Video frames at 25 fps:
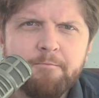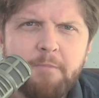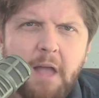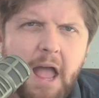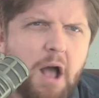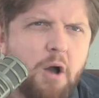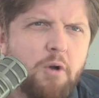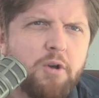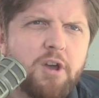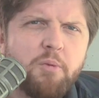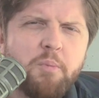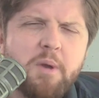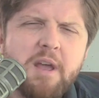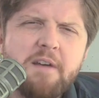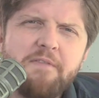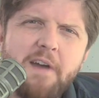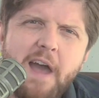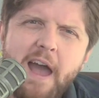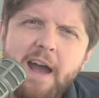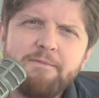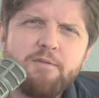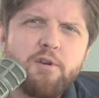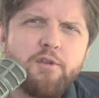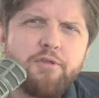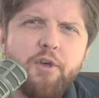how could we have
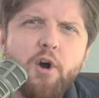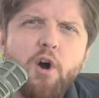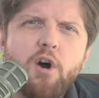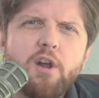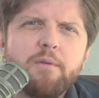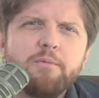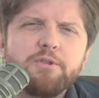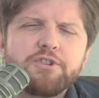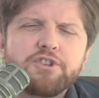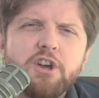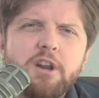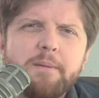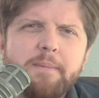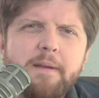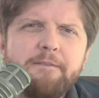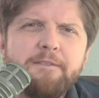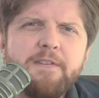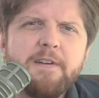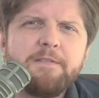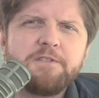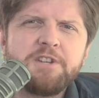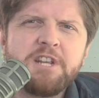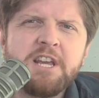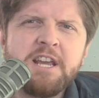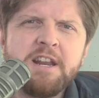ever thought it was going to be
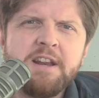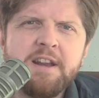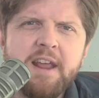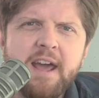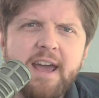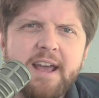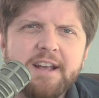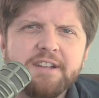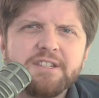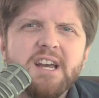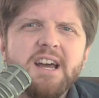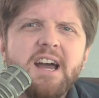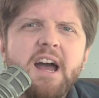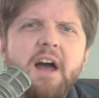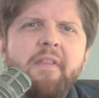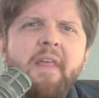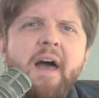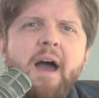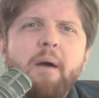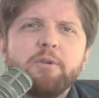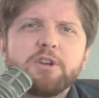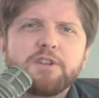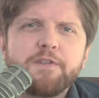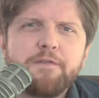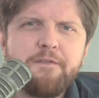15 days? And
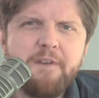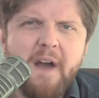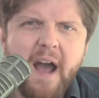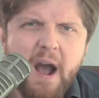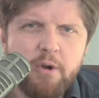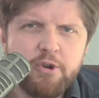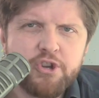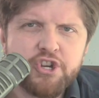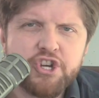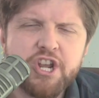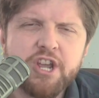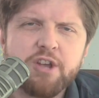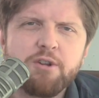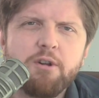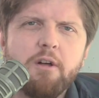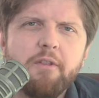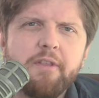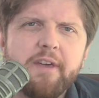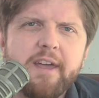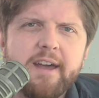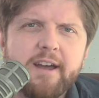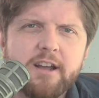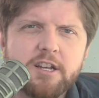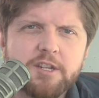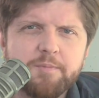that was Fauci and all
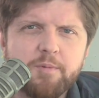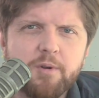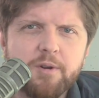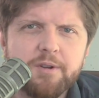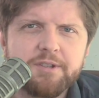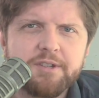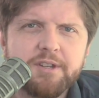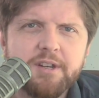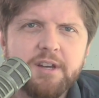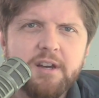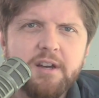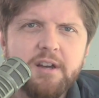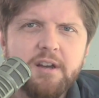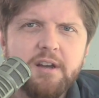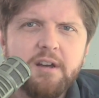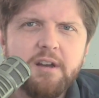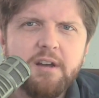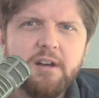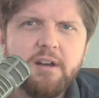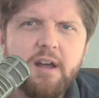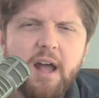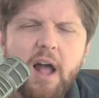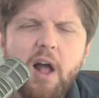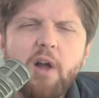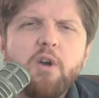the experts.
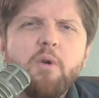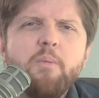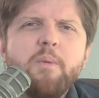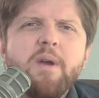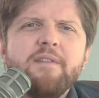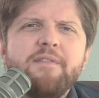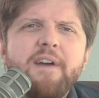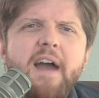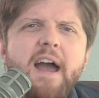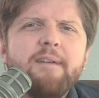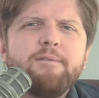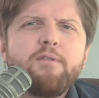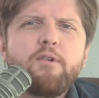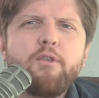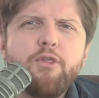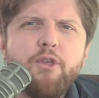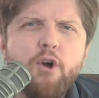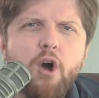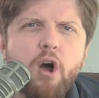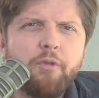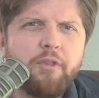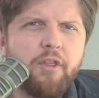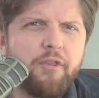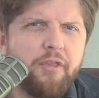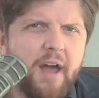How could we have ever
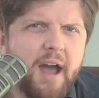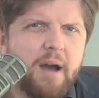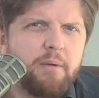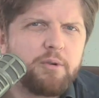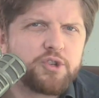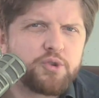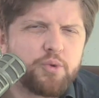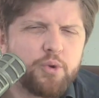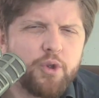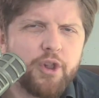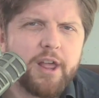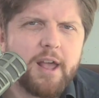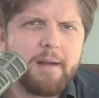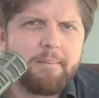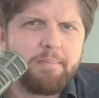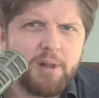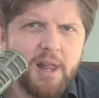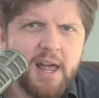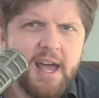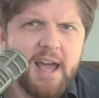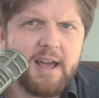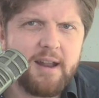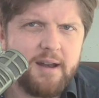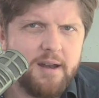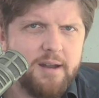thought that that was really a
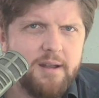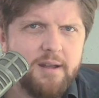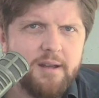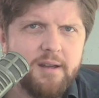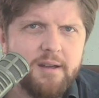plan?